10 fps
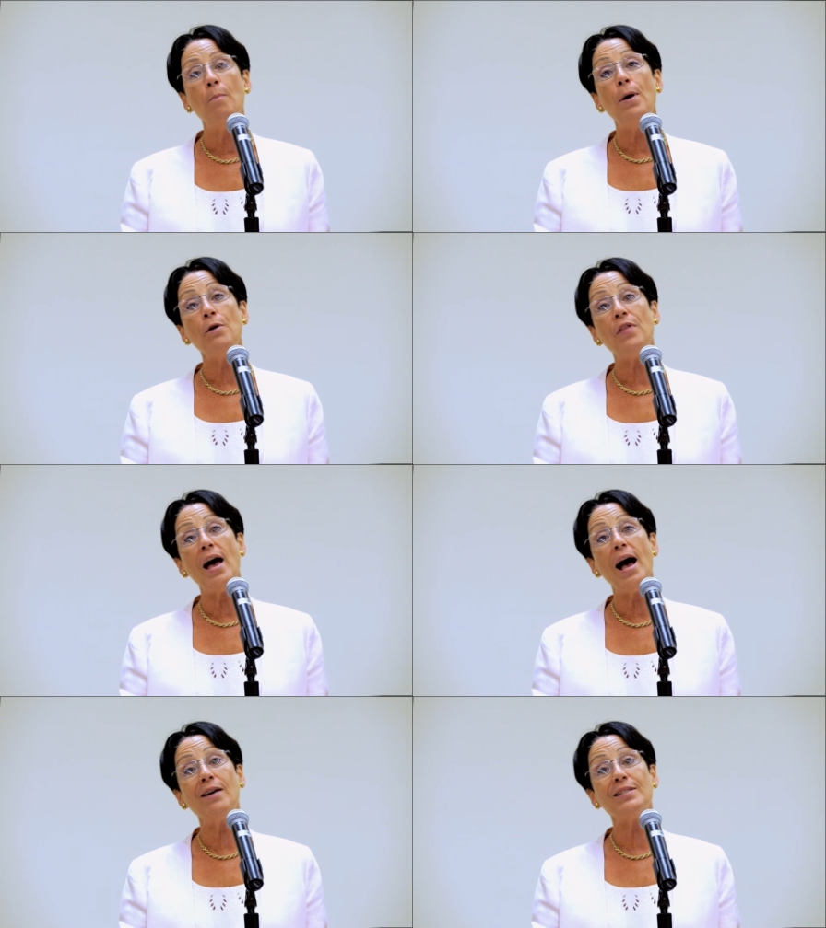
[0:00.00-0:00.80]
Both the
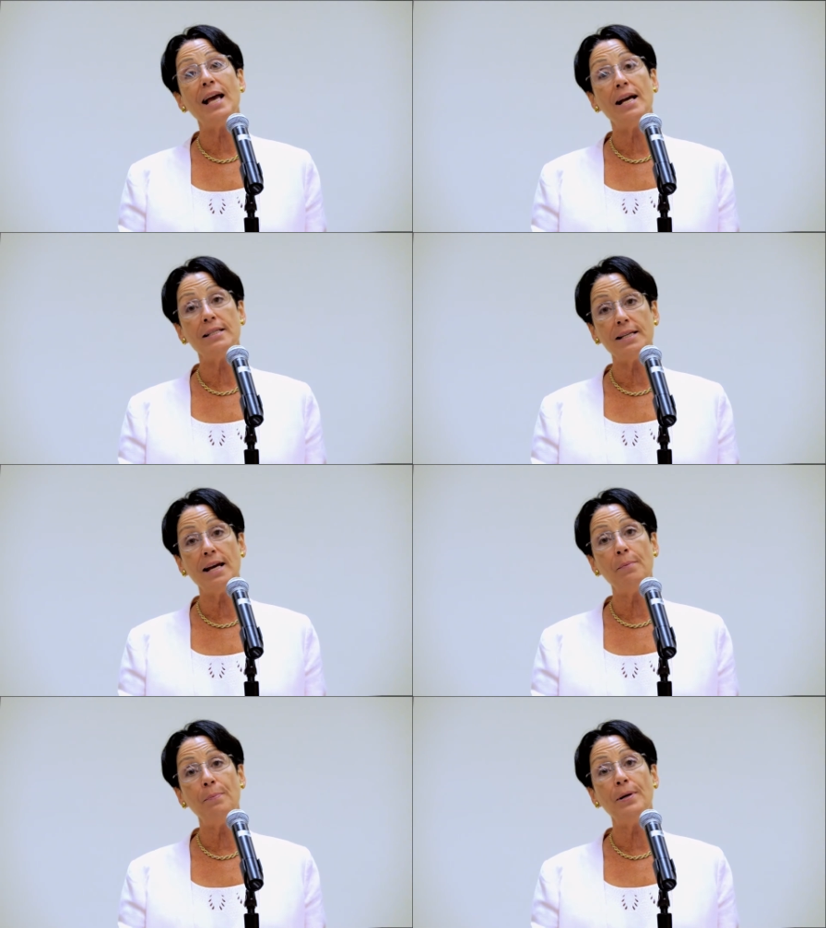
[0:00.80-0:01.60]
House and
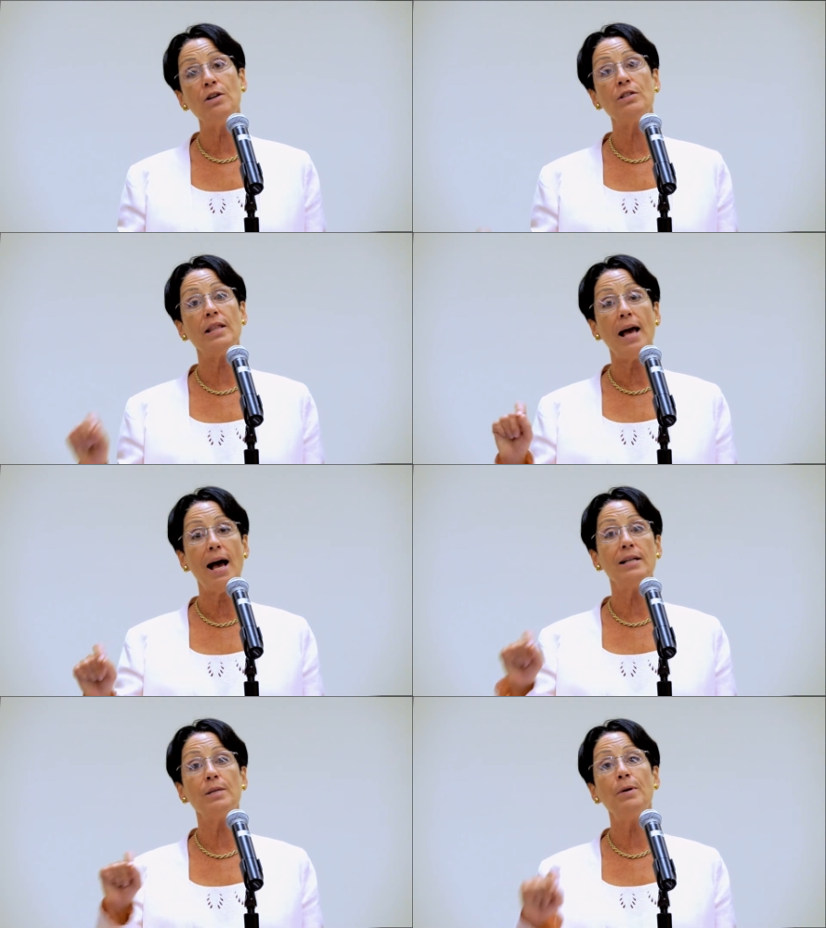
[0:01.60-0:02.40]
Senate bills, and the
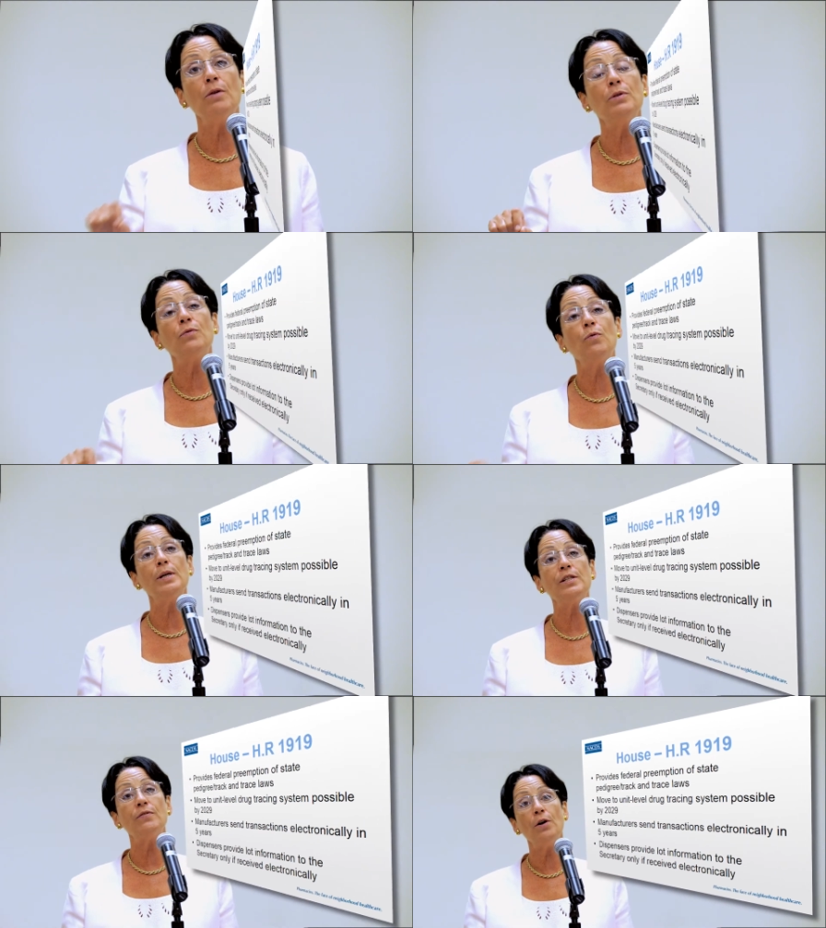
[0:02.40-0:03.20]
House bill was
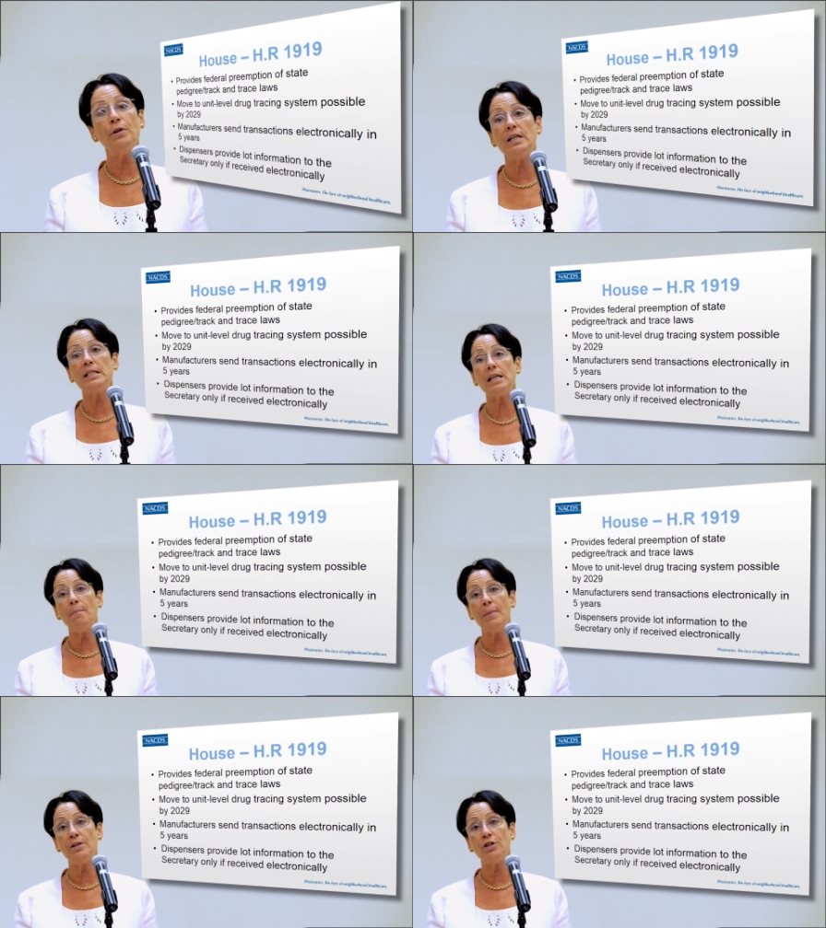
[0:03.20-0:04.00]
voice voted, as I
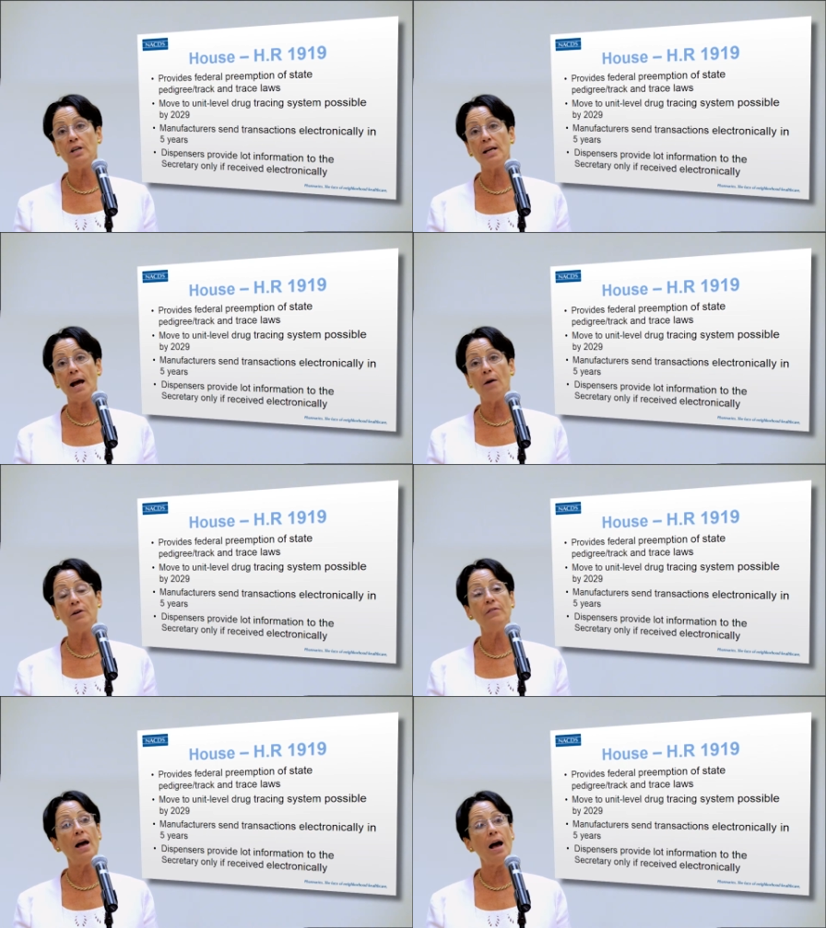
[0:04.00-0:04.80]
mentioned, out
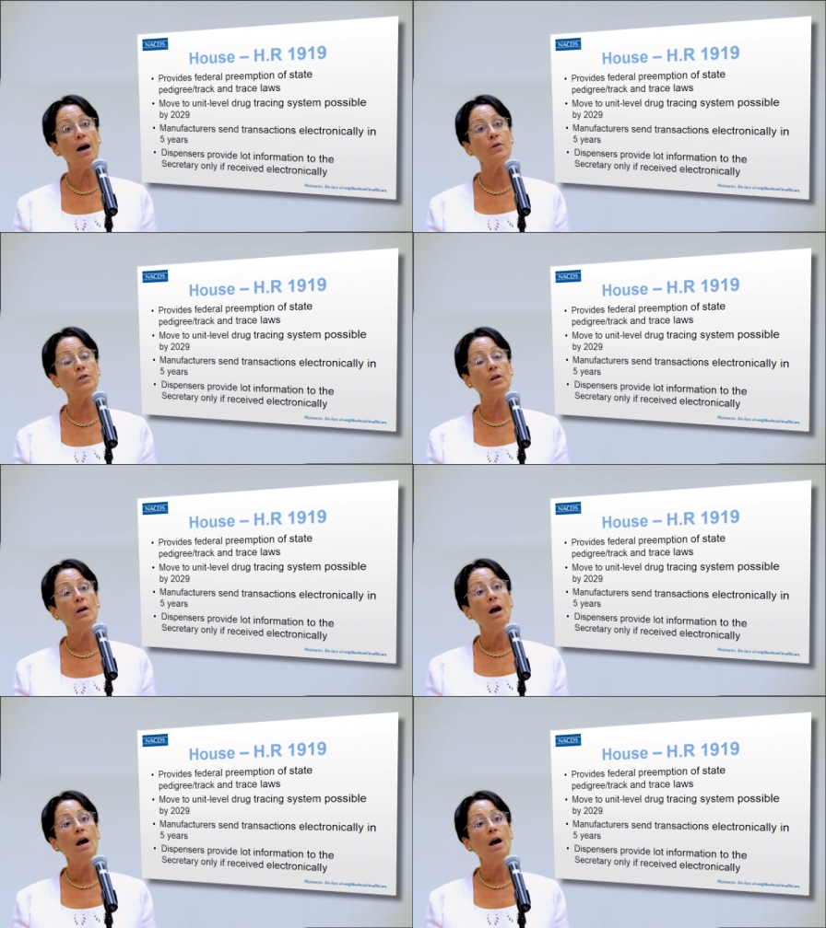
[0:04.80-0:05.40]
of the House,